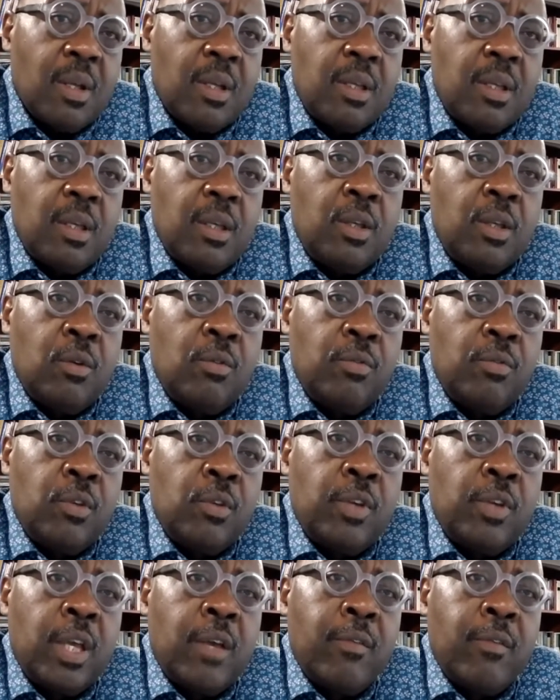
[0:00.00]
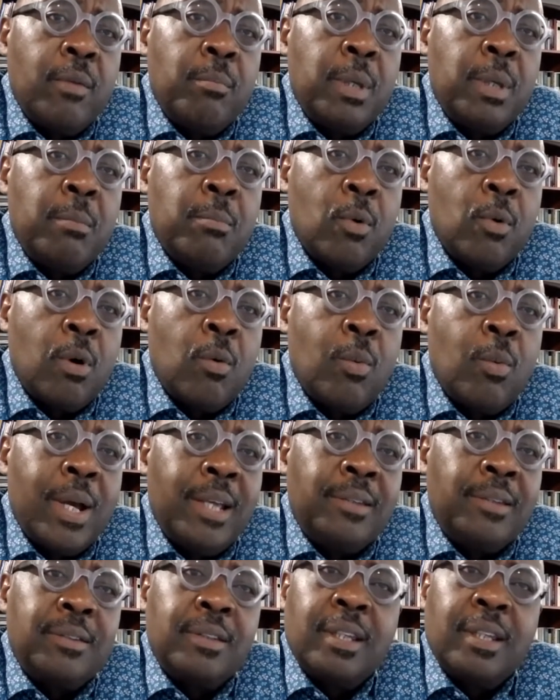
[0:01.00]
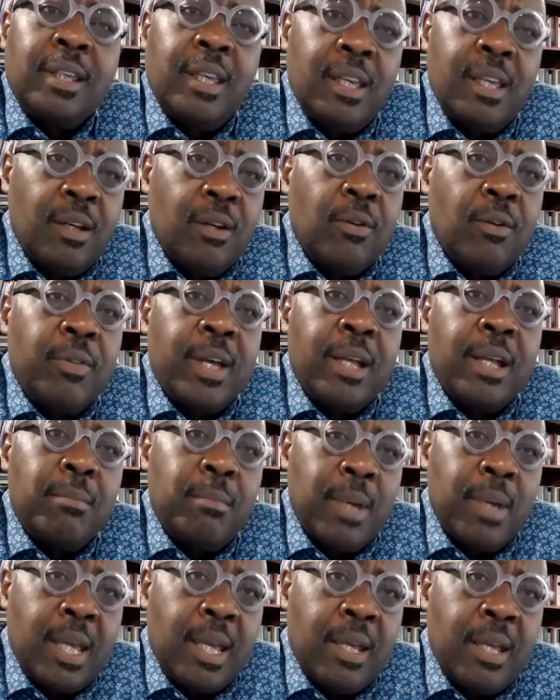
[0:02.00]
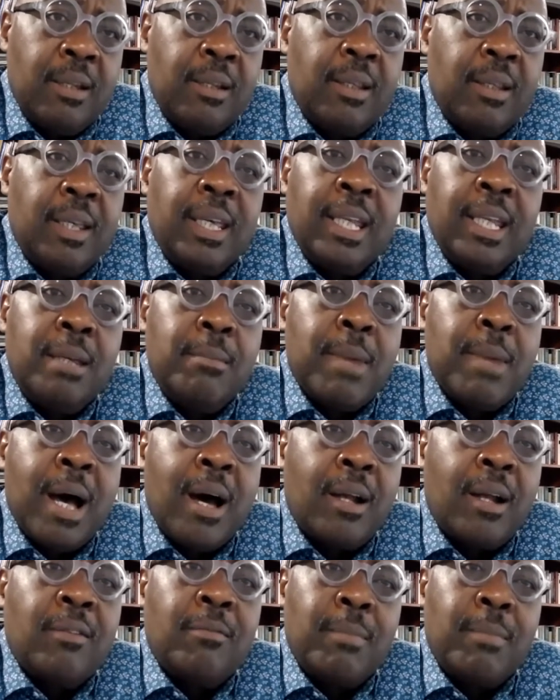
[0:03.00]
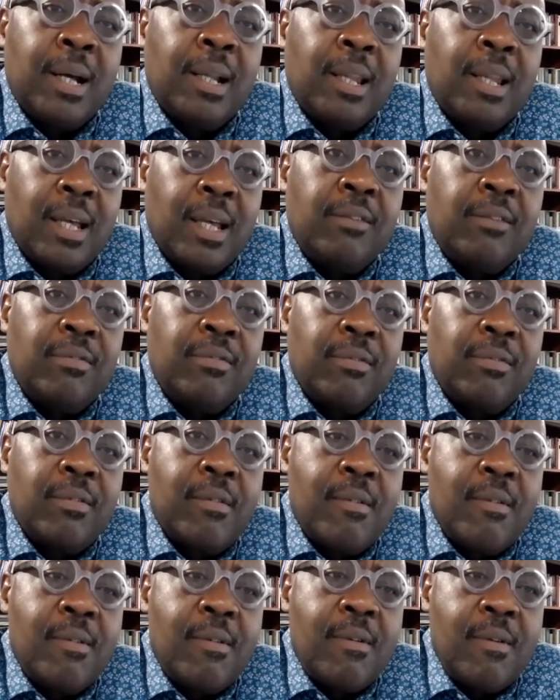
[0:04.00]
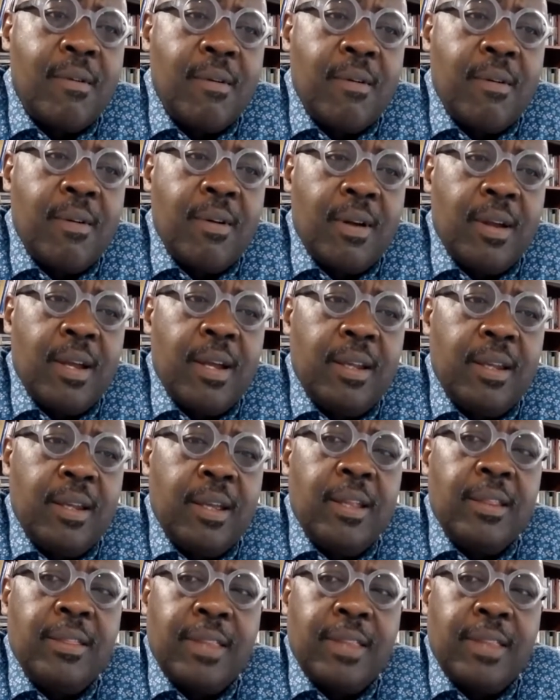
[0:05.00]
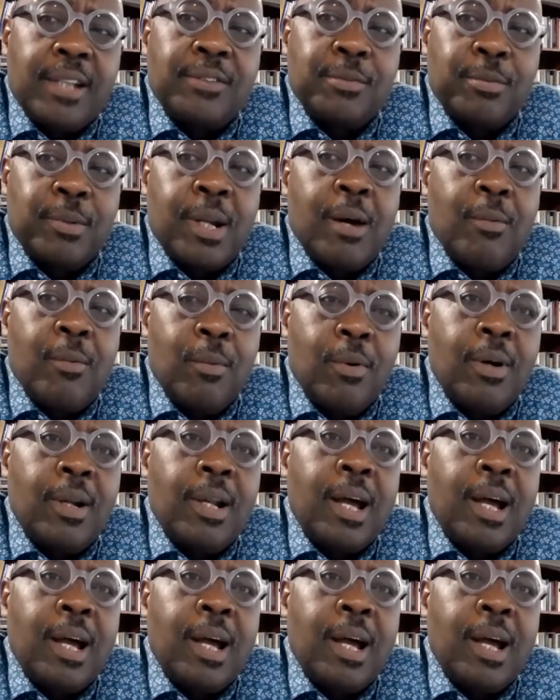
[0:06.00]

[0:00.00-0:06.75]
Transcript: you've given me more ways to kill that man, get him out of my life, and that's what I want. I